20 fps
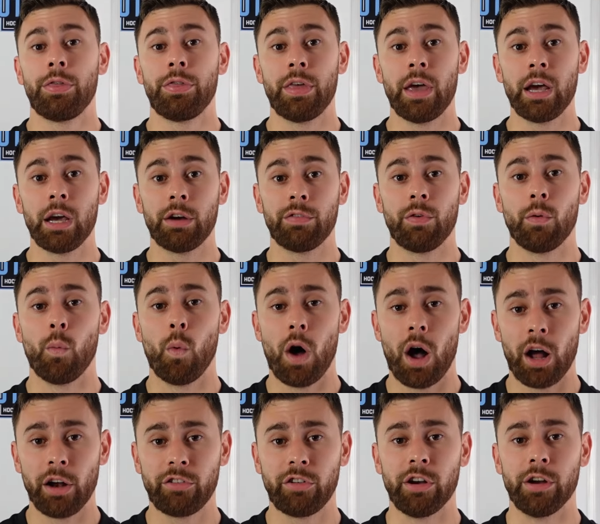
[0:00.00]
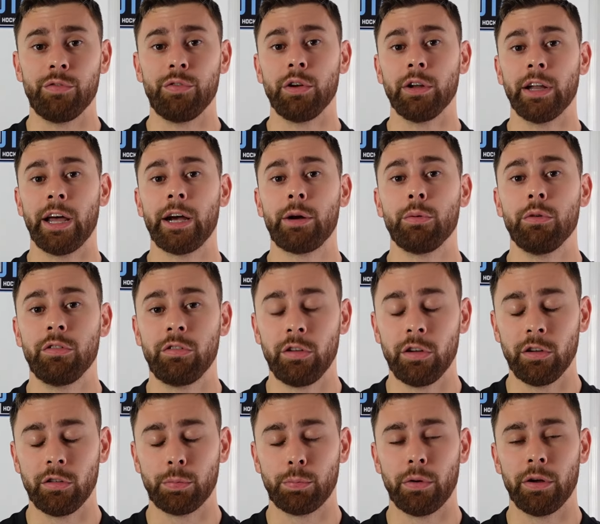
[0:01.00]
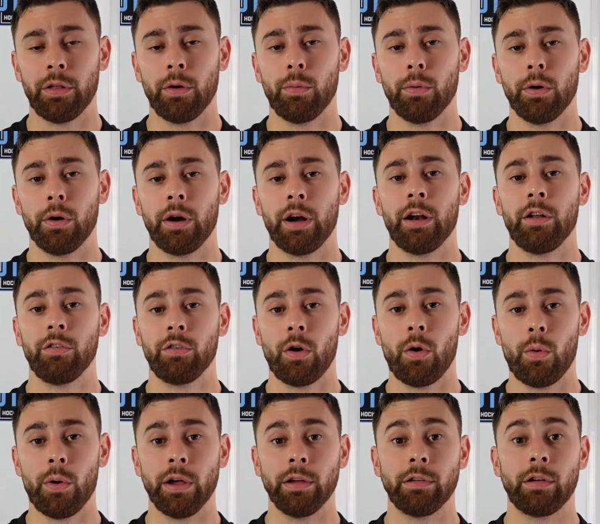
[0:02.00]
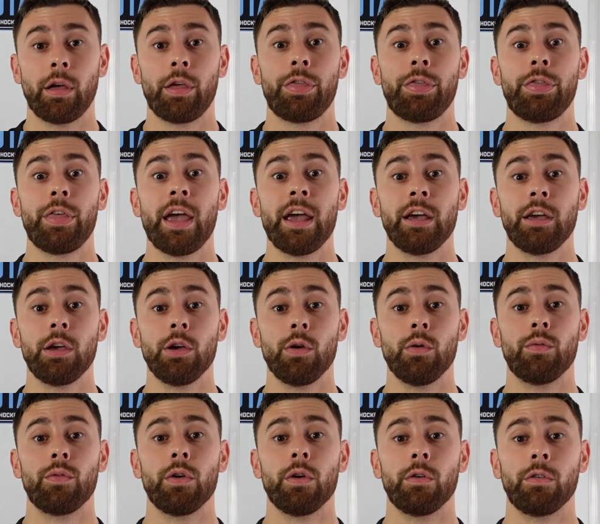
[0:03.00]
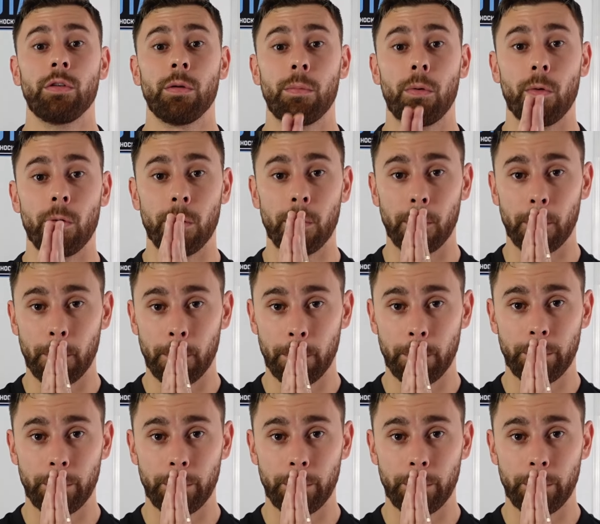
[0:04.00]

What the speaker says: Thank you for watching. If you like what you see, spread the word. And as always, thank you for your support.